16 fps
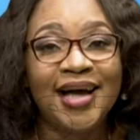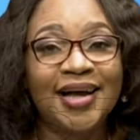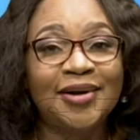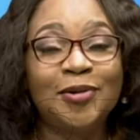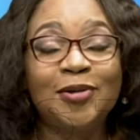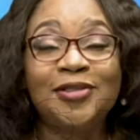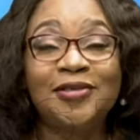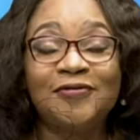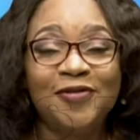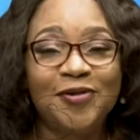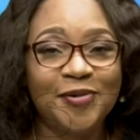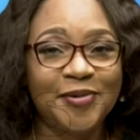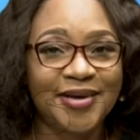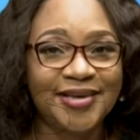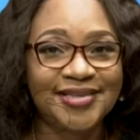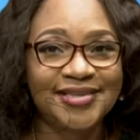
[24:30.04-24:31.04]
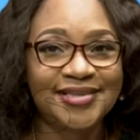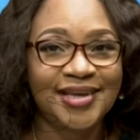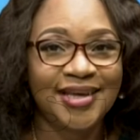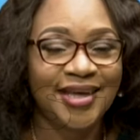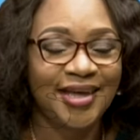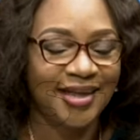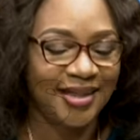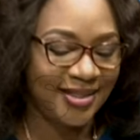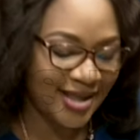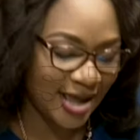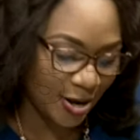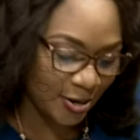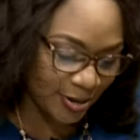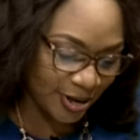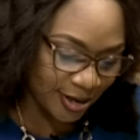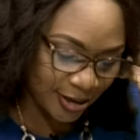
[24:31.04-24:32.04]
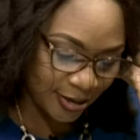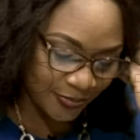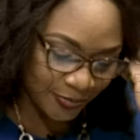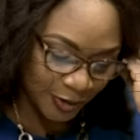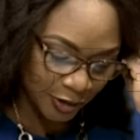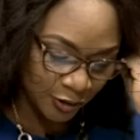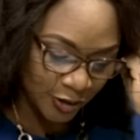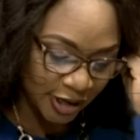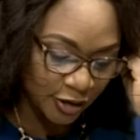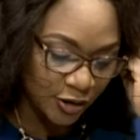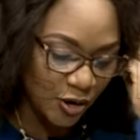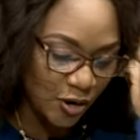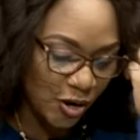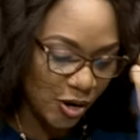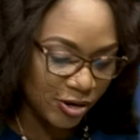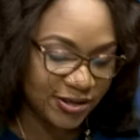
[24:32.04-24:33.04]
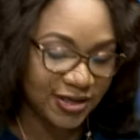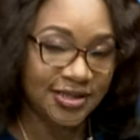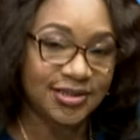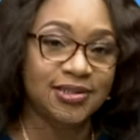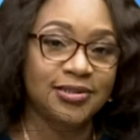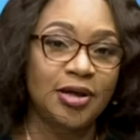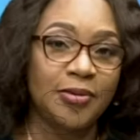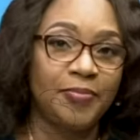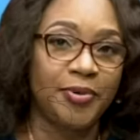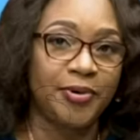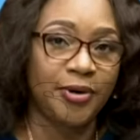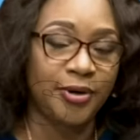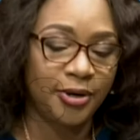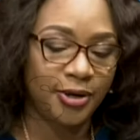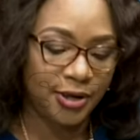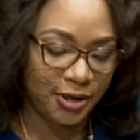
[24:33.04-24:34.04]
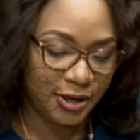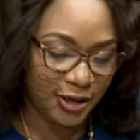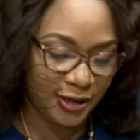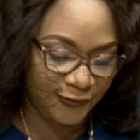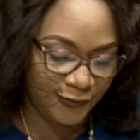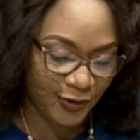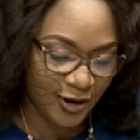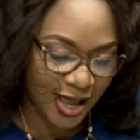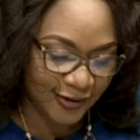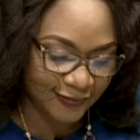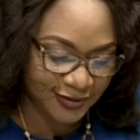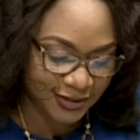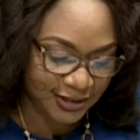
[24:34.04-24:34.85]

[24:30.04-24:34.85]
and all the viewers. Now, um, you can call this number if you have